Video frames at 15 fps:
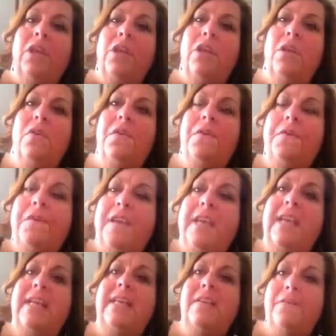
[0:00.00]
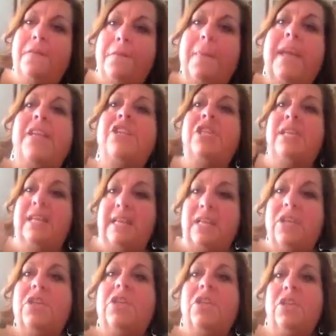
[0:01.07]
you feed information
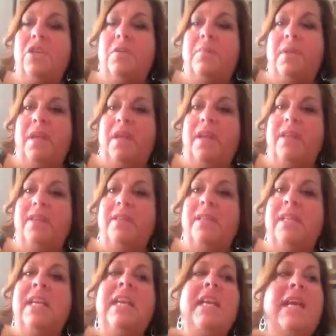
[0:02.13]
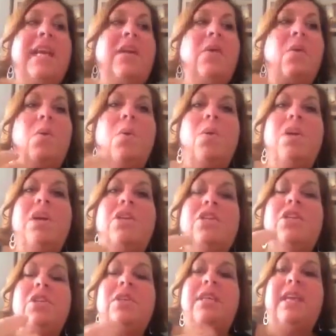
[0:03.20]
into your mind in order
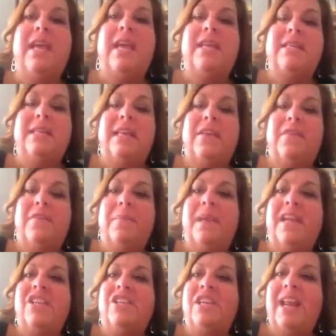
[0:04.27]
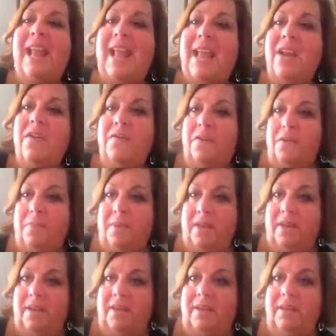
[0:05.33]
to get information out of your
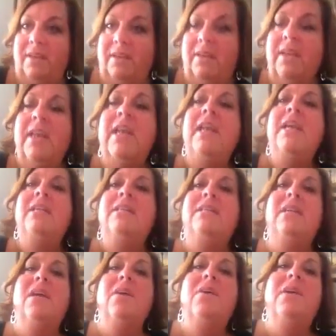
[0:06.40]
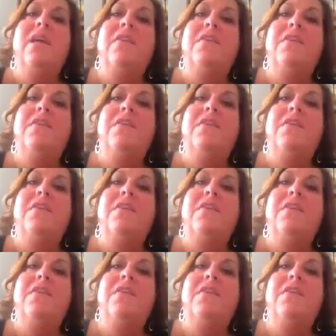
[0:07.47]
mind. So